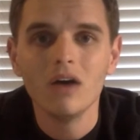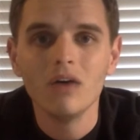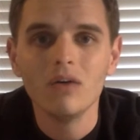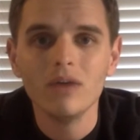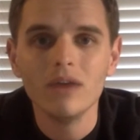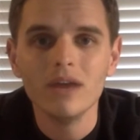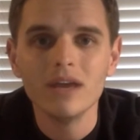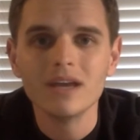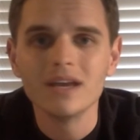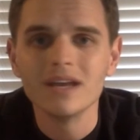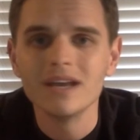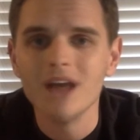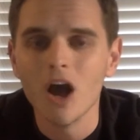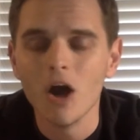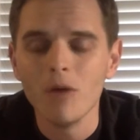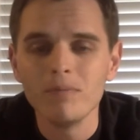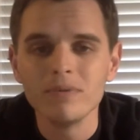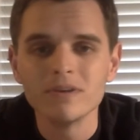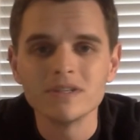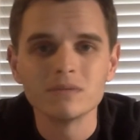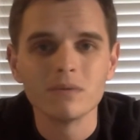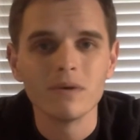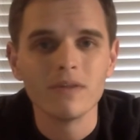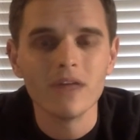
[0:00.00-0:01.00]
It can help
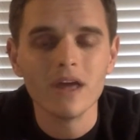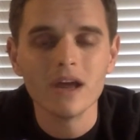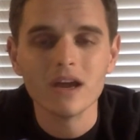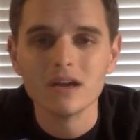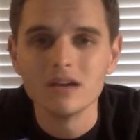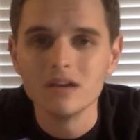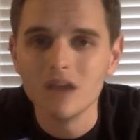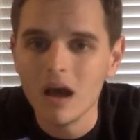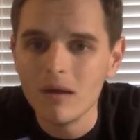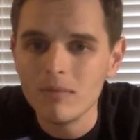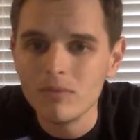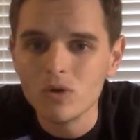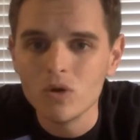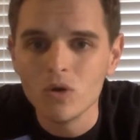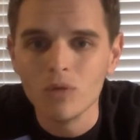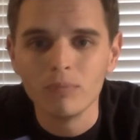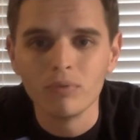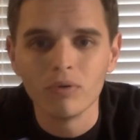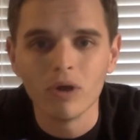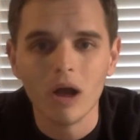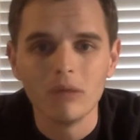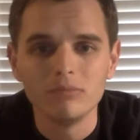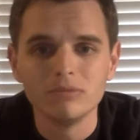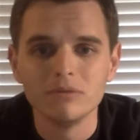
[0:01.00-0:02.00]
us with economical
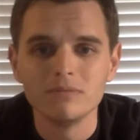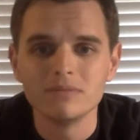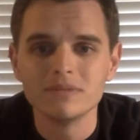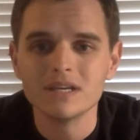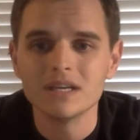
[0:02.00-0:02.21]
problems.